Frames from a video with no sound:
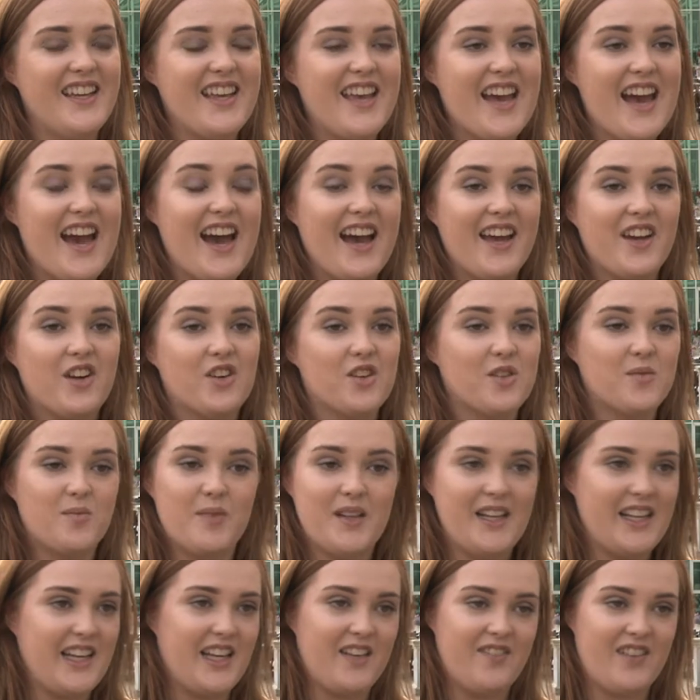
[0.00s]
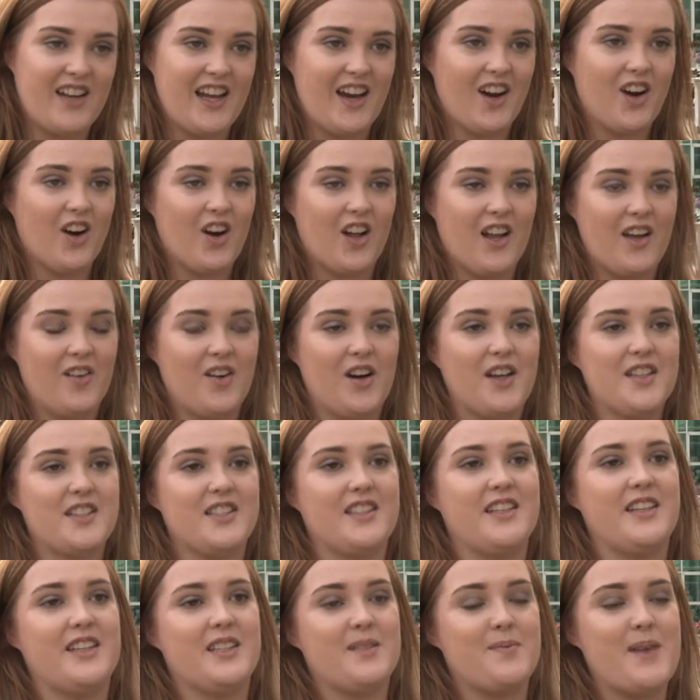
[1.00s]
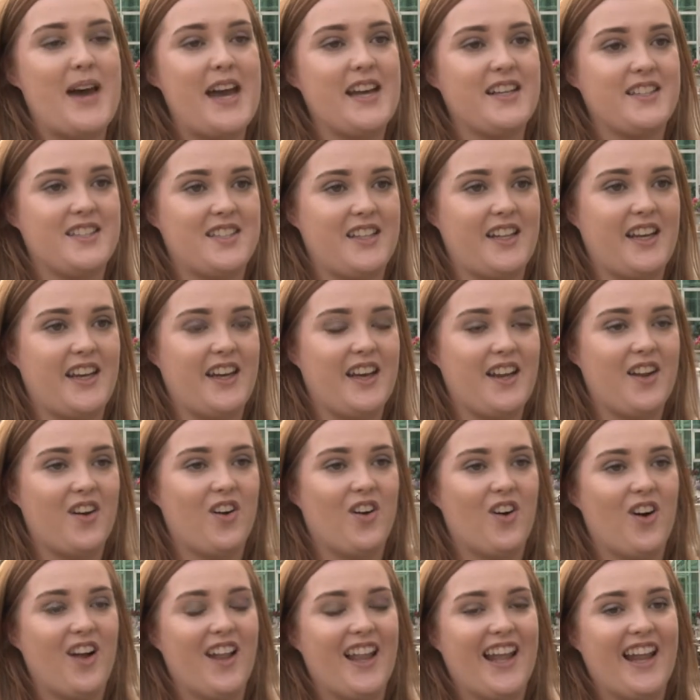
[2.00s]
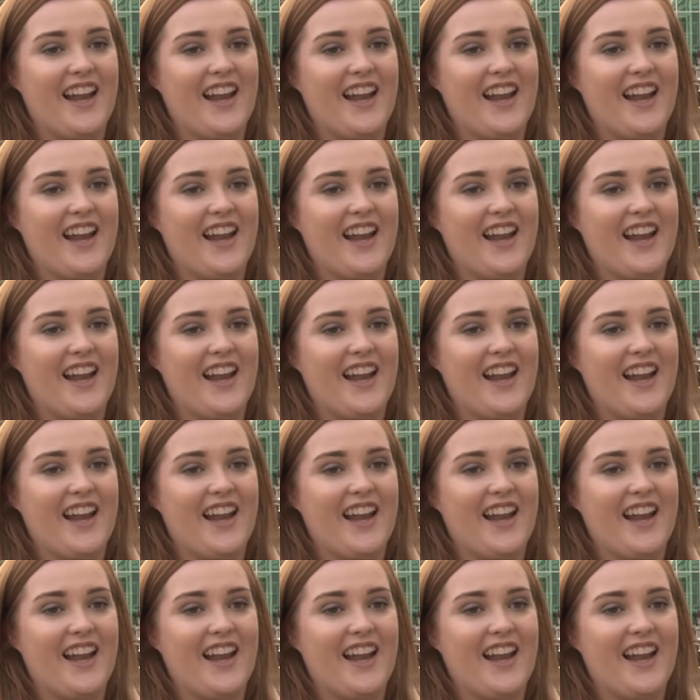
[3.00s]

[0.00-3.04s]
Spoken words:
Yeah, I couldn't believe it at all. I wasn't expecting it at all.